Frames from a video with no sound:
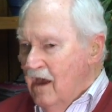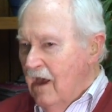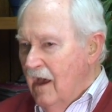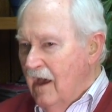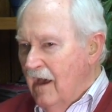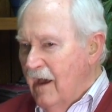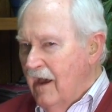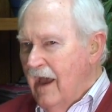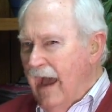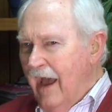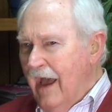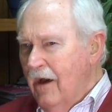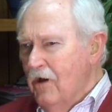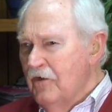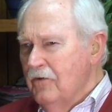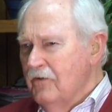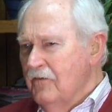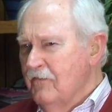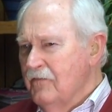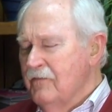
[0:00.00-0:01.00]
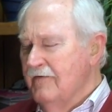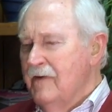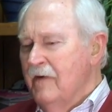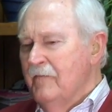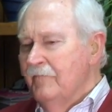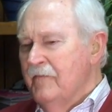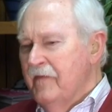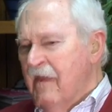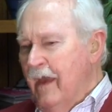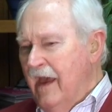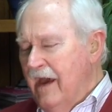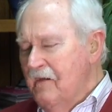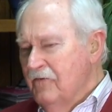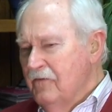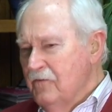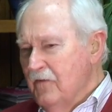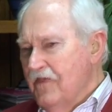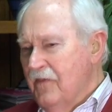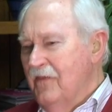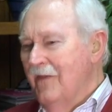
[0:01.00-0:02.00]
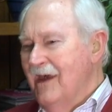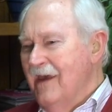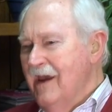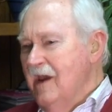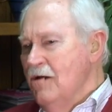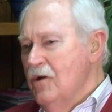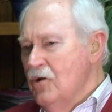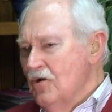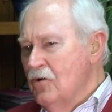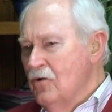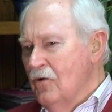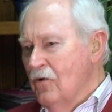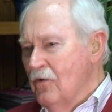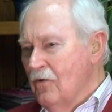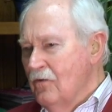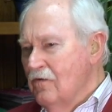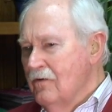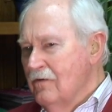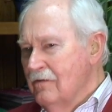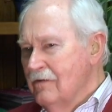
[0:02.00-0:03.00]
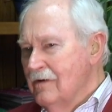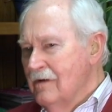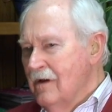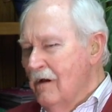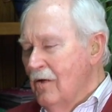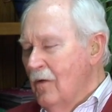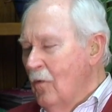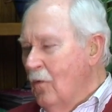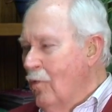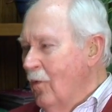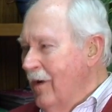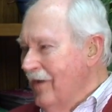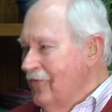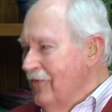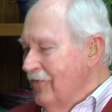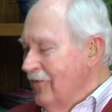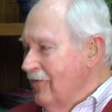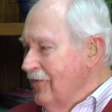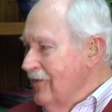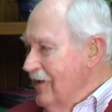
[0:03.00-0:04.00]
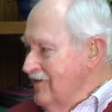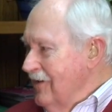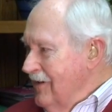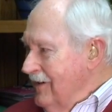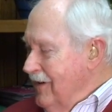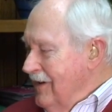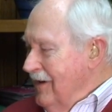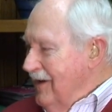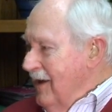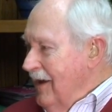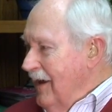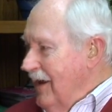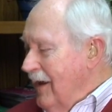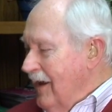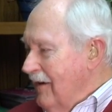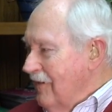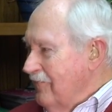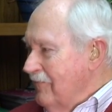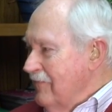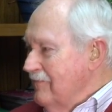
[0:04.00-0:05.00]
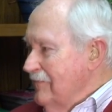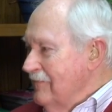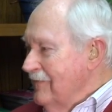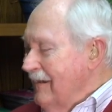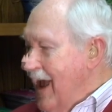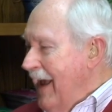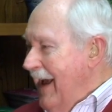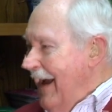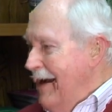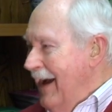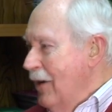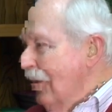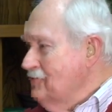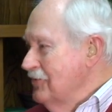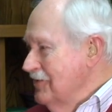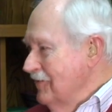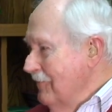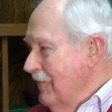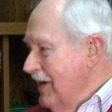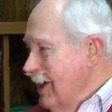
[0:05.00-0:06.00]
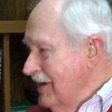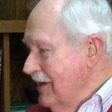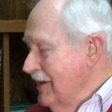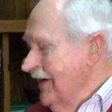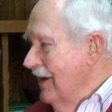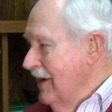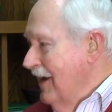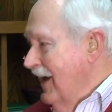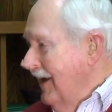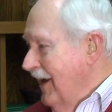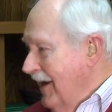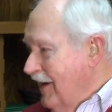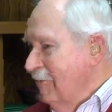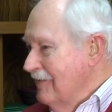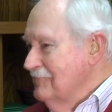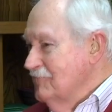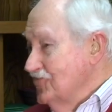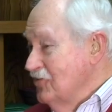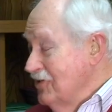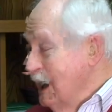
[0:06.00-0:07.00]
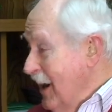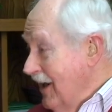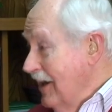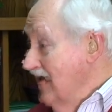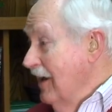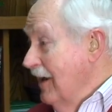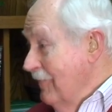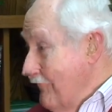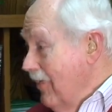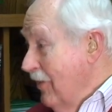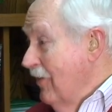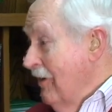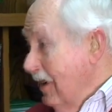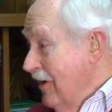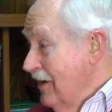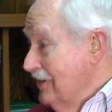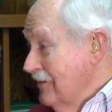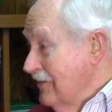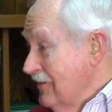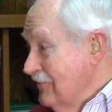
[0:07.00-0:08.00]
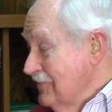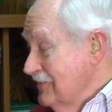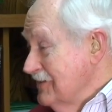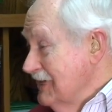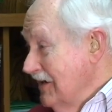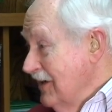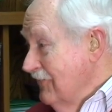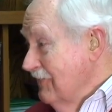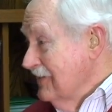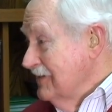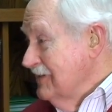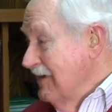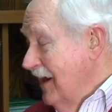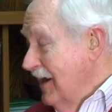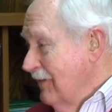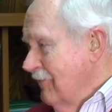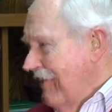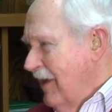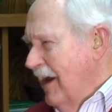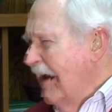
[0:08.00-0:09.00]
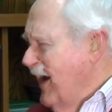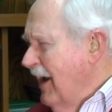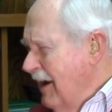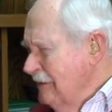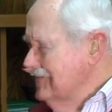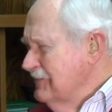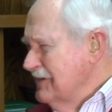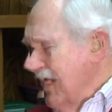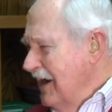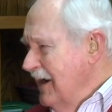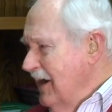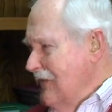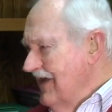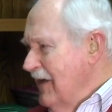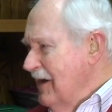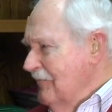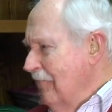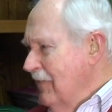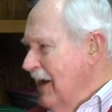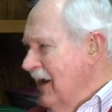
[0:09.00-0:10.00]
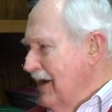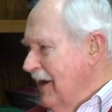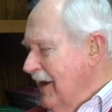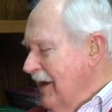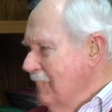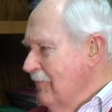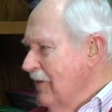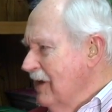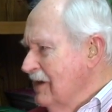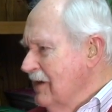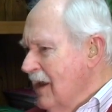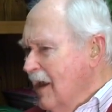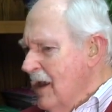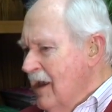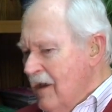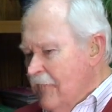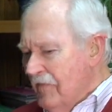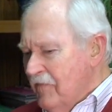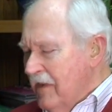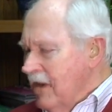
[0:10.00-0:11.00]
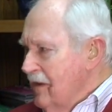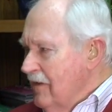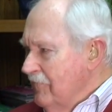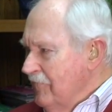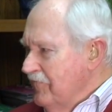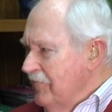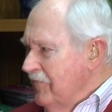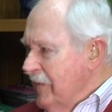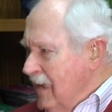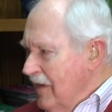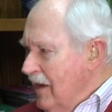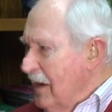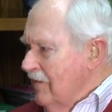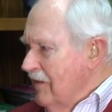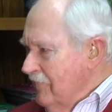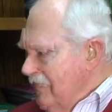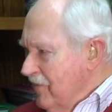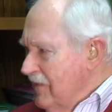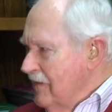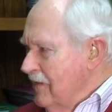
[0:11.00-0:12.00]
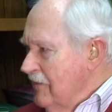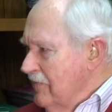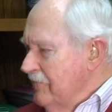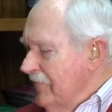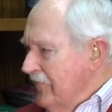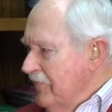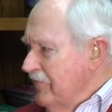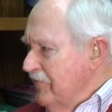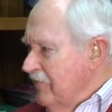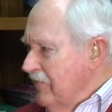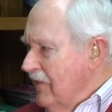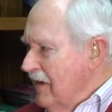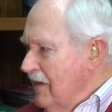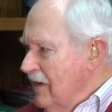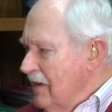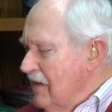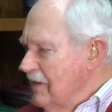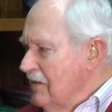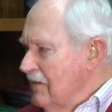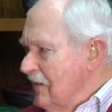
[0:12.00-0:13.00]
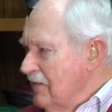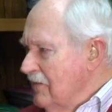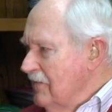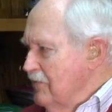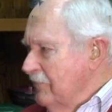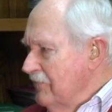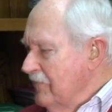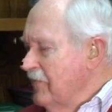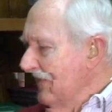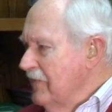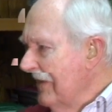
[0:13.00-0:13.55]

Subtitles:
How do they know whether, how to make a checkup to see if a scam? I'm saying that badly, but I know what you're saying, and I think there are a couple things we can do.